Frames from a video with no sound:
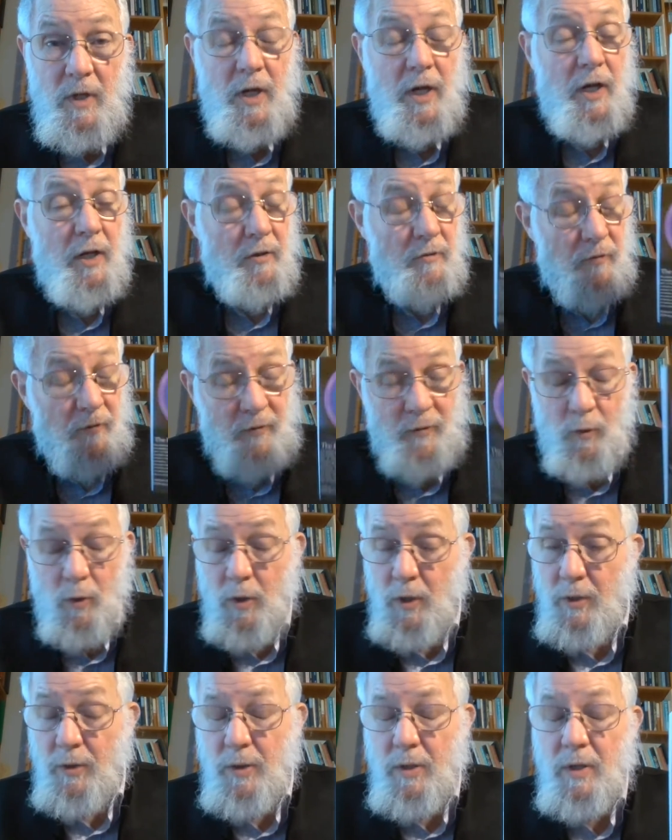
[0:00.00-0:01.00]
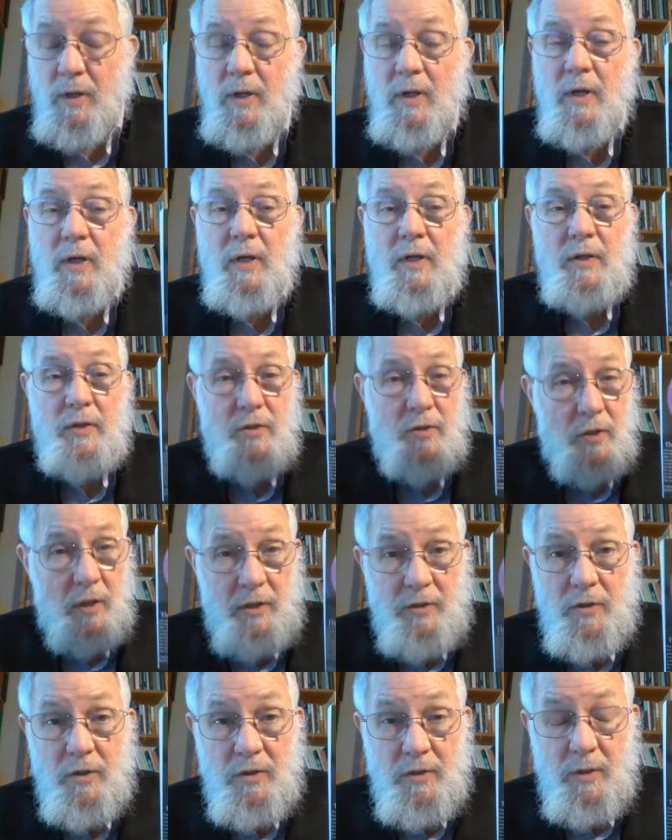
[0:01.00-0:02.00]
And fourth,
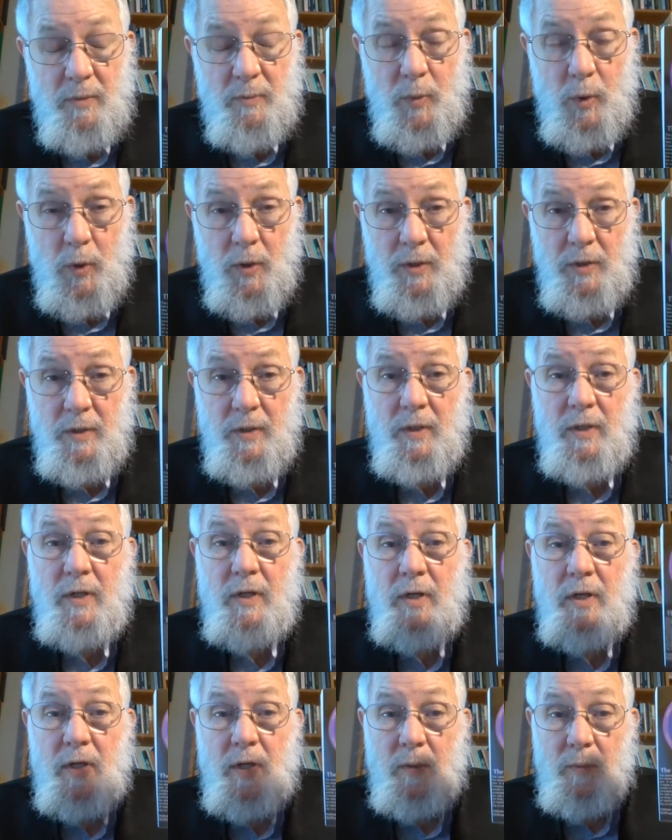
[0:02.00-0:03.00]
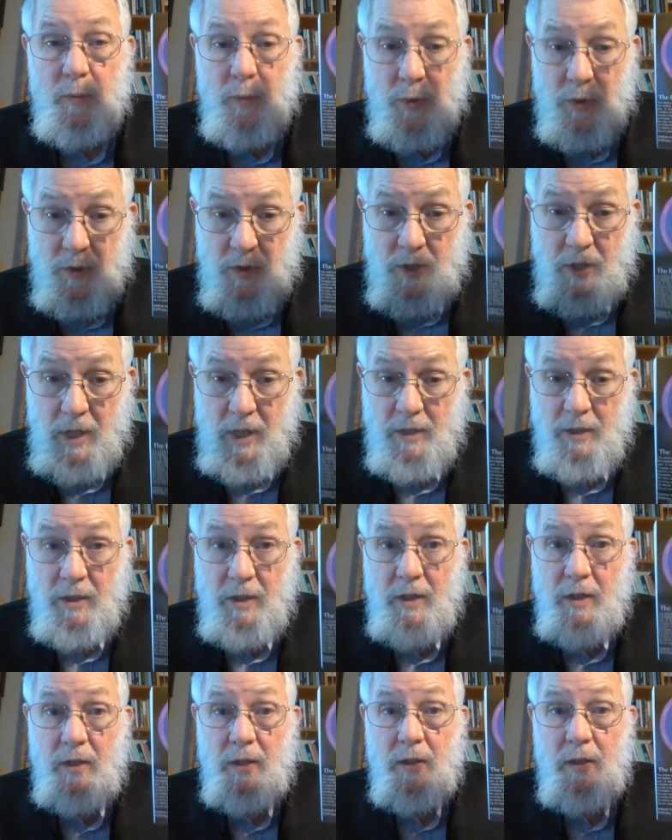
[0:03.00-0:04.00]
just as important,
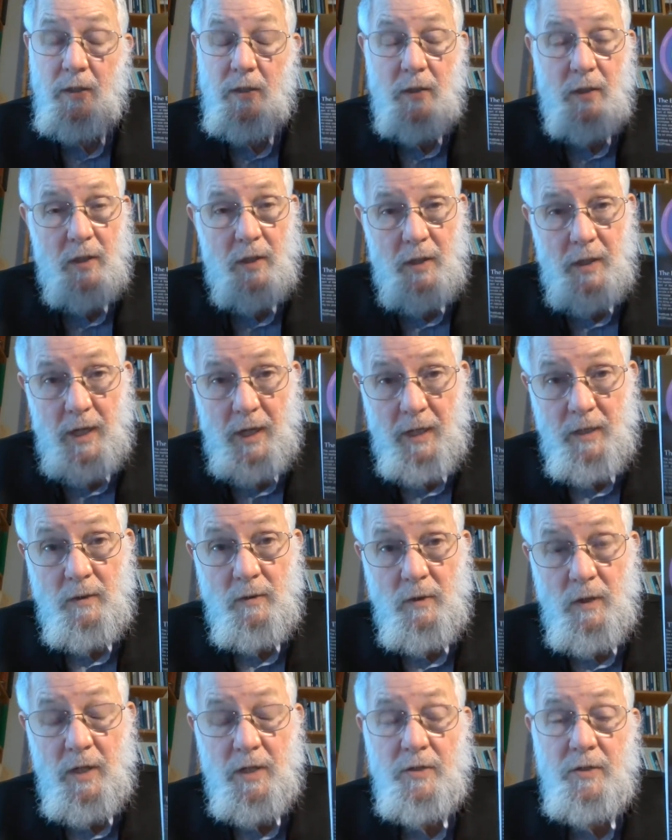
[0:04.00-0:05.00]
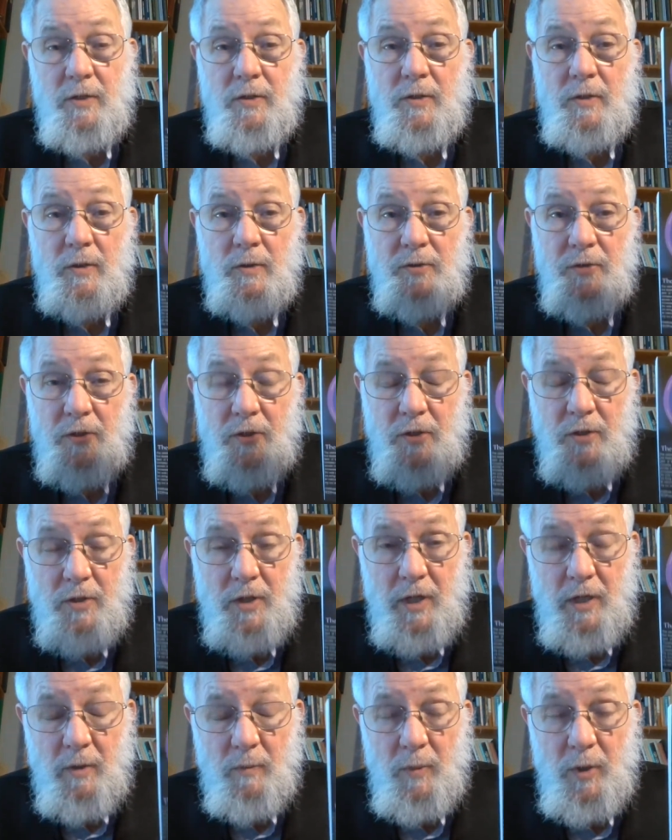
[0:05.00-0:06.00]
protecting the ecological
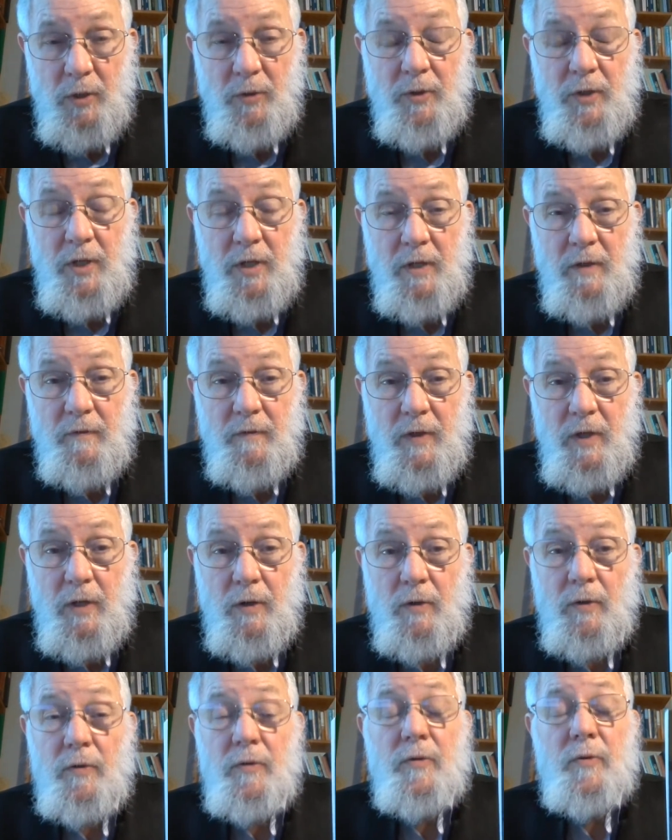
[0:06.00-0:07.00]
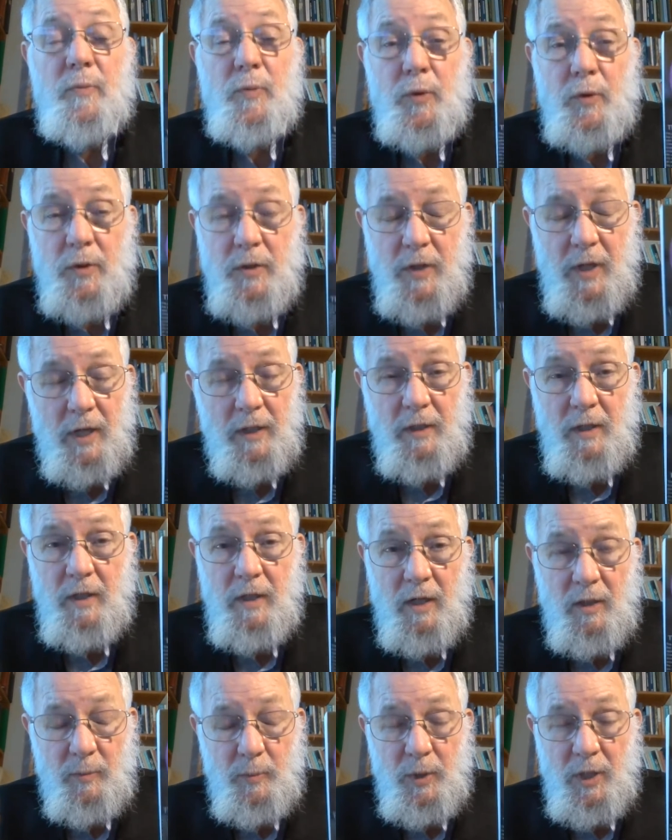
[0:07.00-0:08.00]
sustainability of the earth, protecting
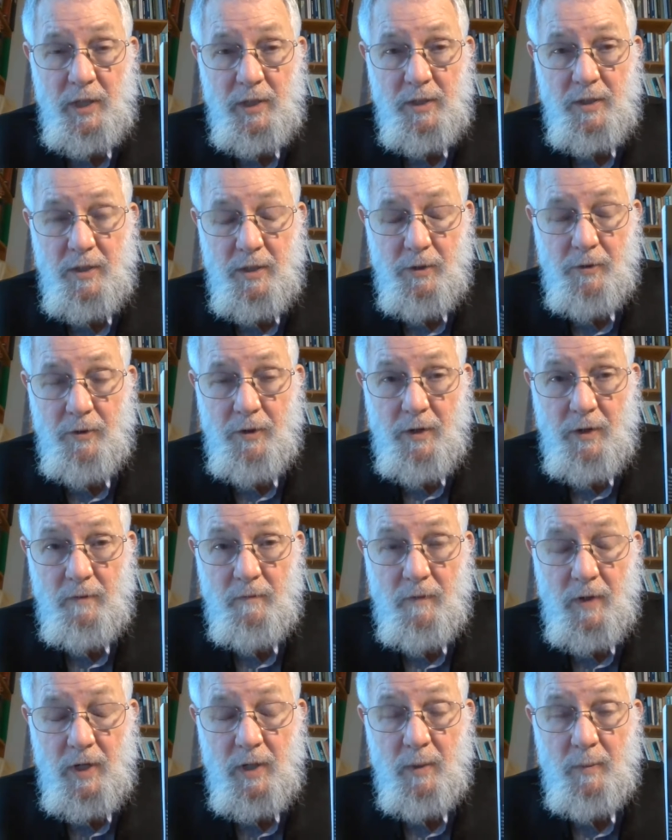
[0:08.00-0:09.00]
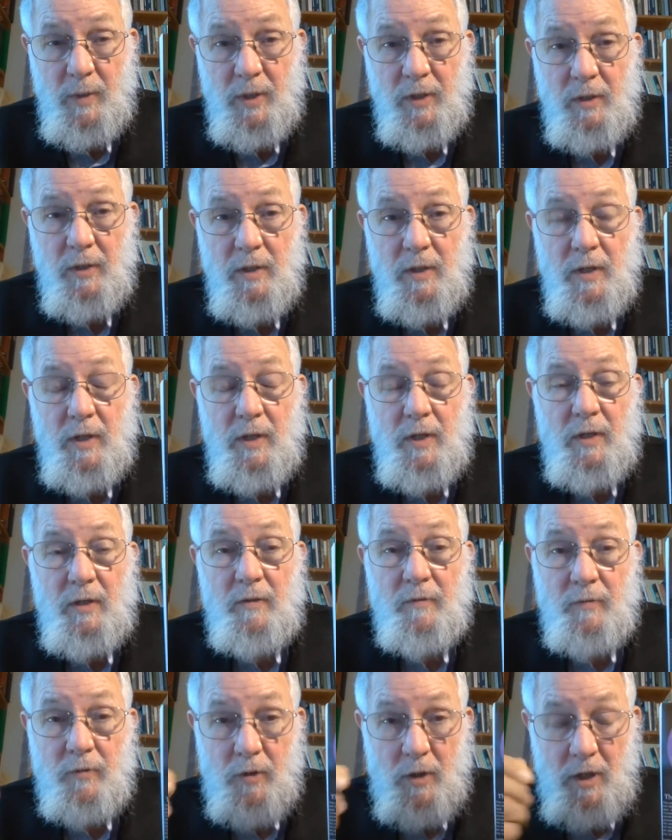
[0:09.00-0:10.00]
our planetary environment
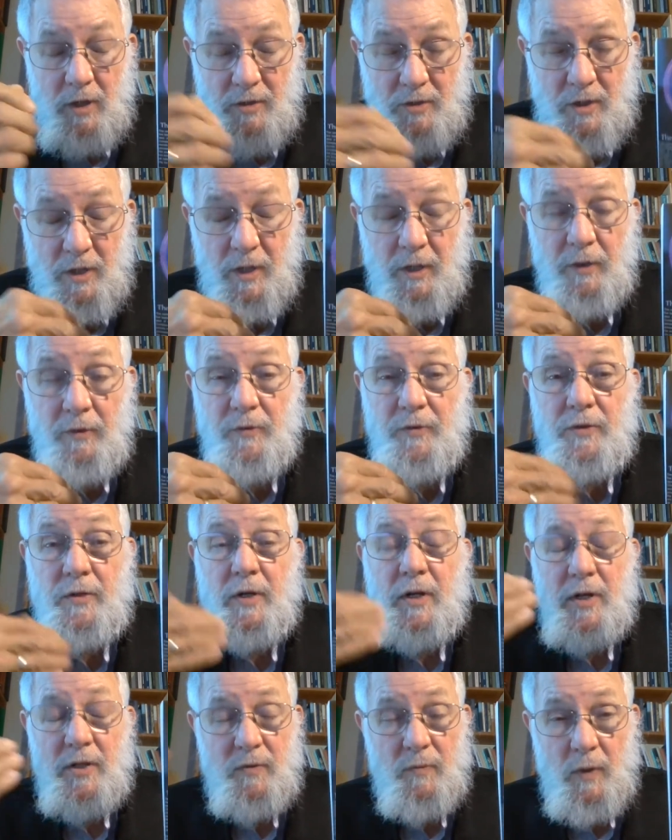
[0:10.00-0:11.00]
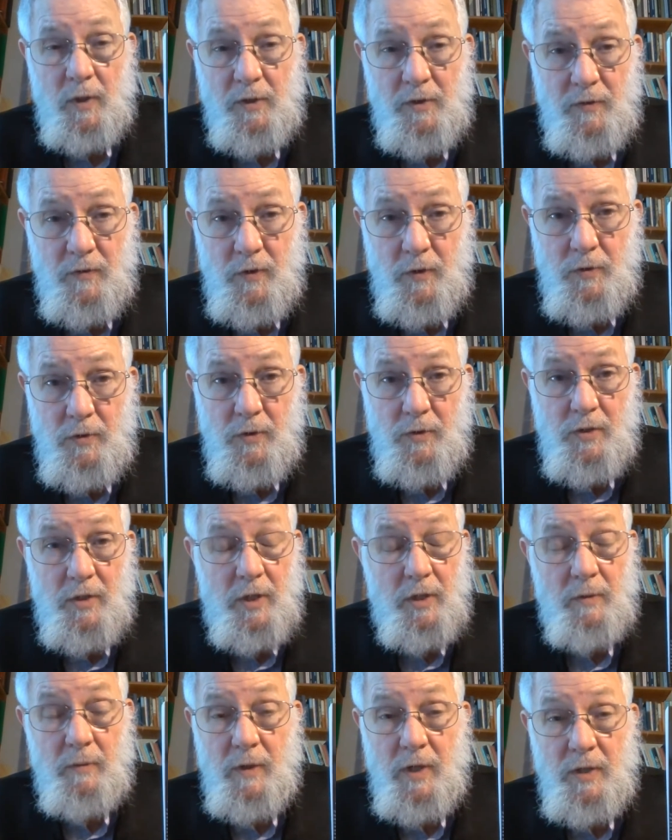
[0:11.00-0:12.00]
for ourselves as well as future
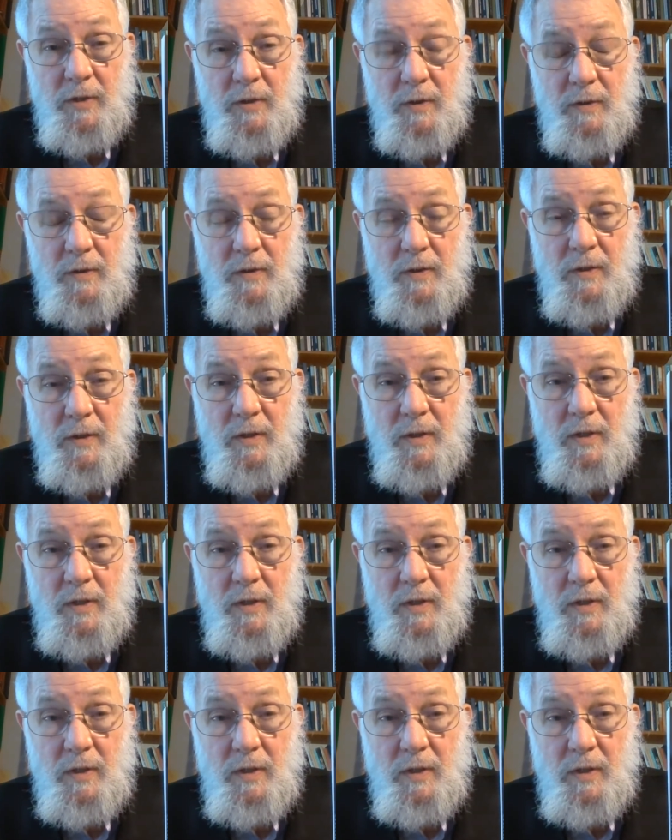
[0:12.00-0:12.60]
generations.